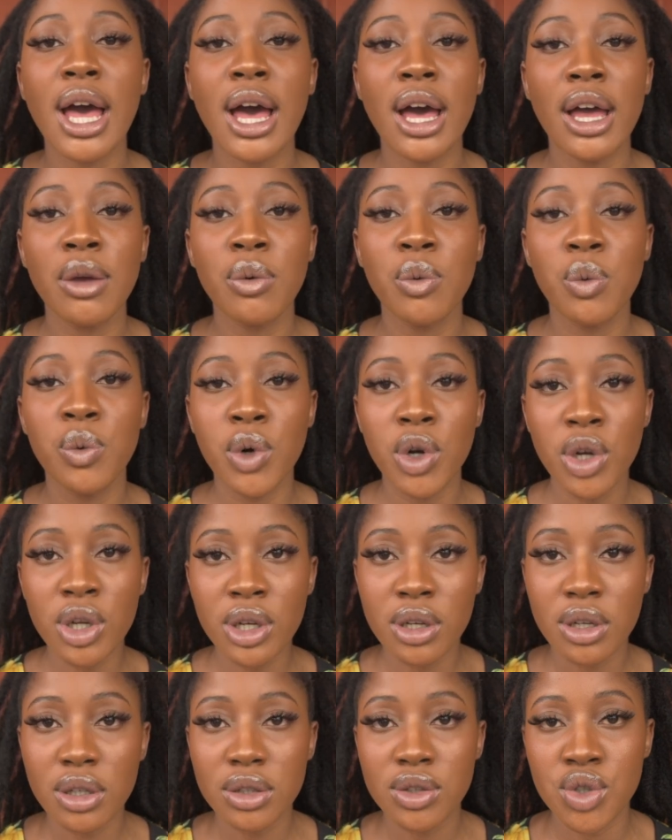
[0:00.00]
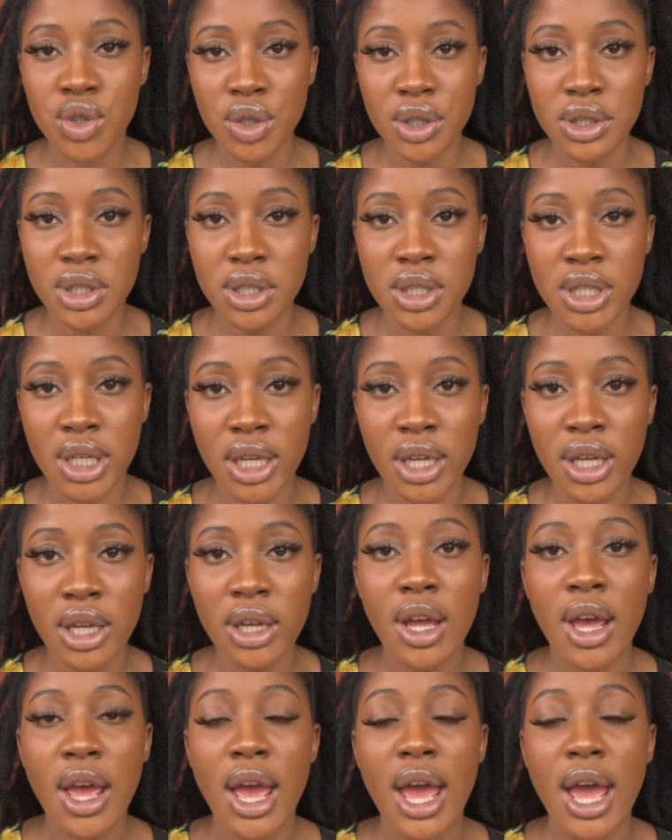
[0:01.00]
I work during the day,